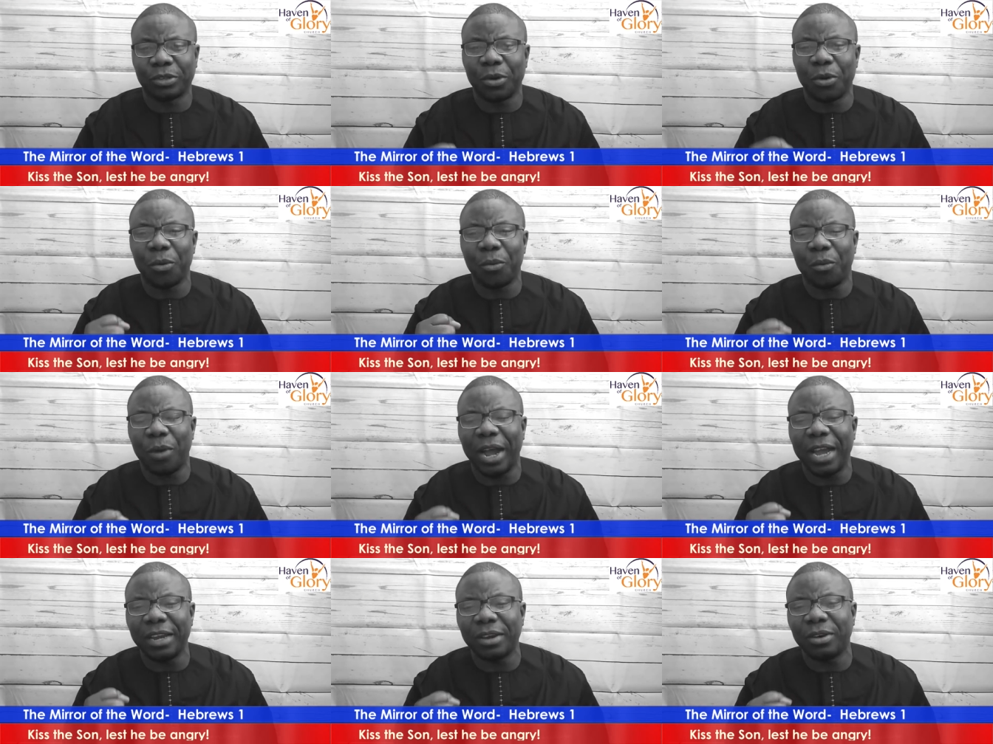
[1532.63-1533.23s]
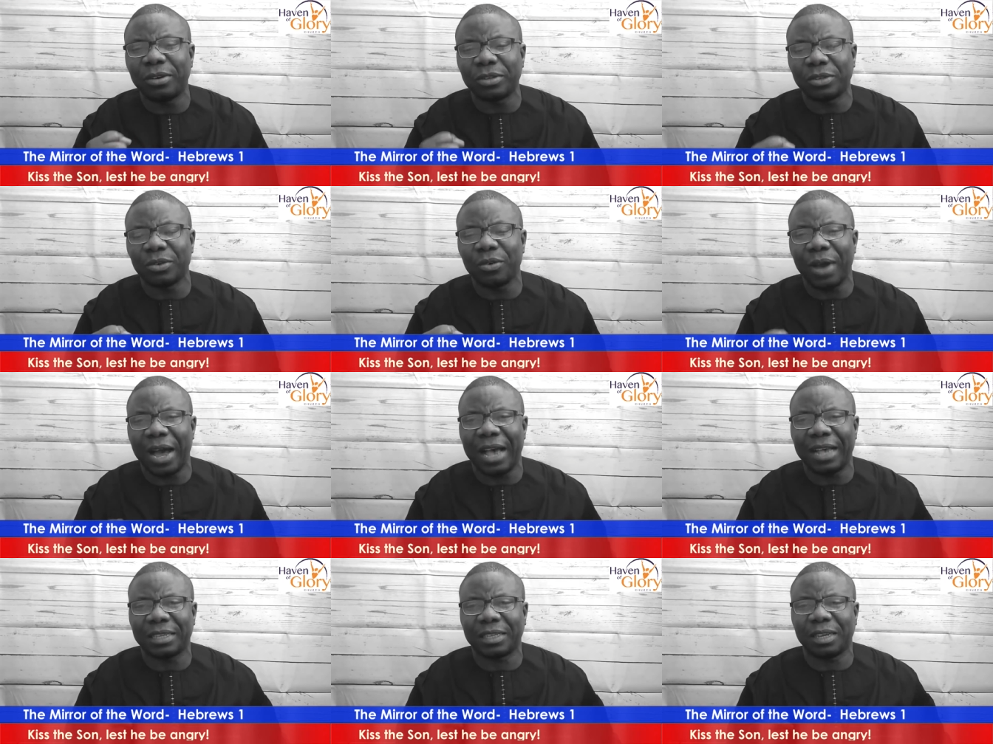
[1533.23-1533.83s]
So why don't
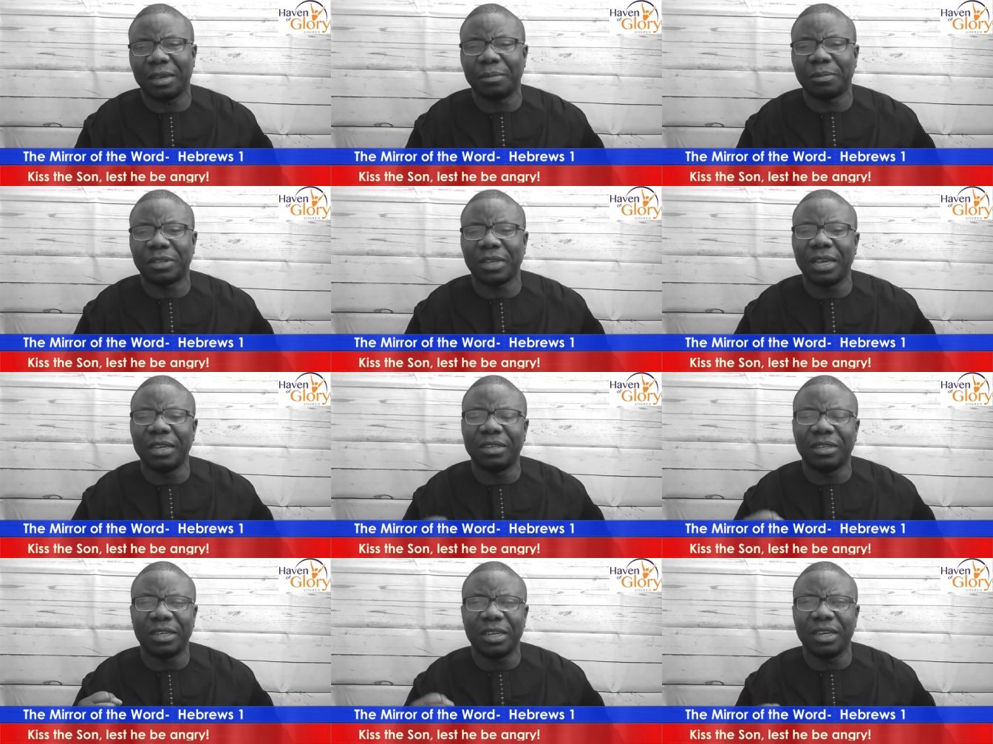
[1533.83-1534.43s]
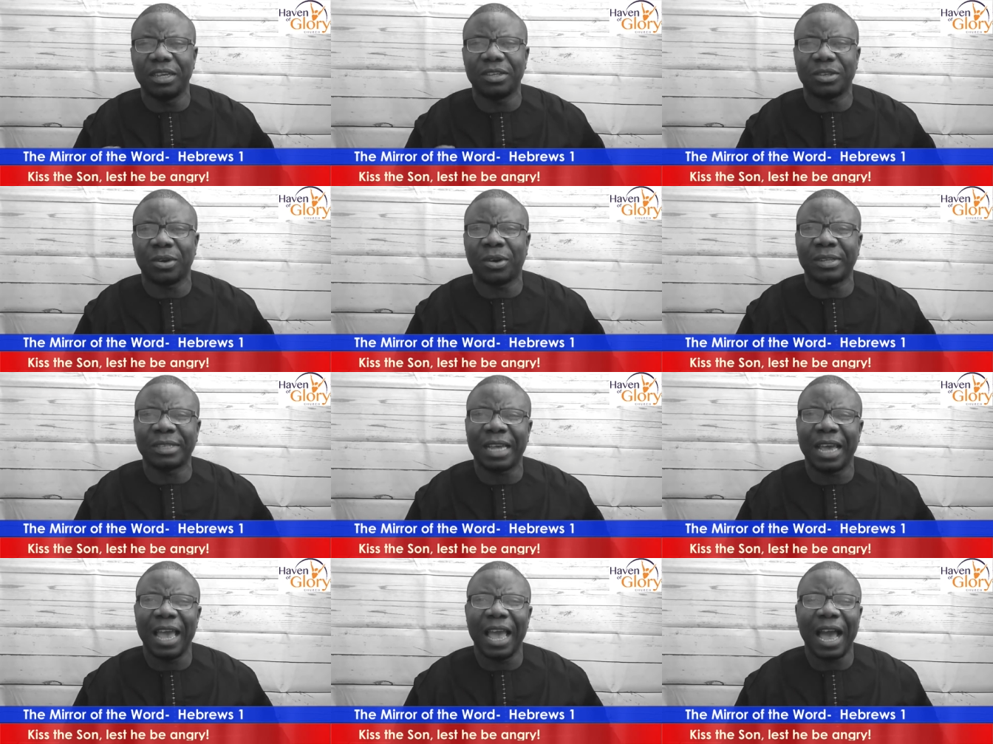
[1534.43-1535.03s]
you ask him, say,
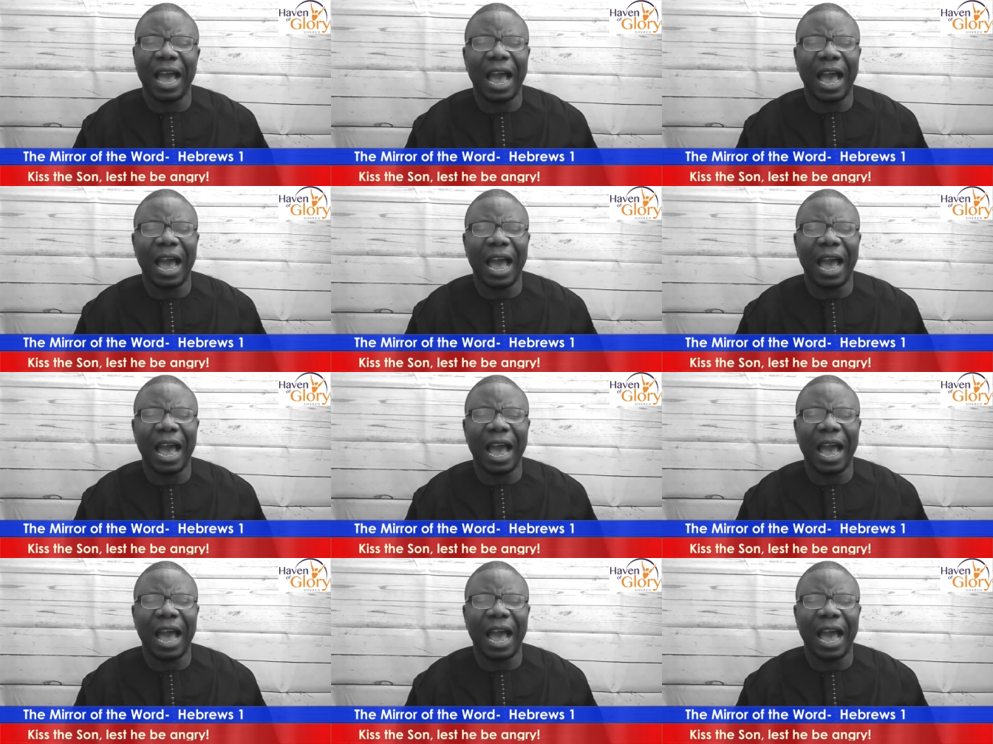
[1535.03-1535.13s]
Jesus,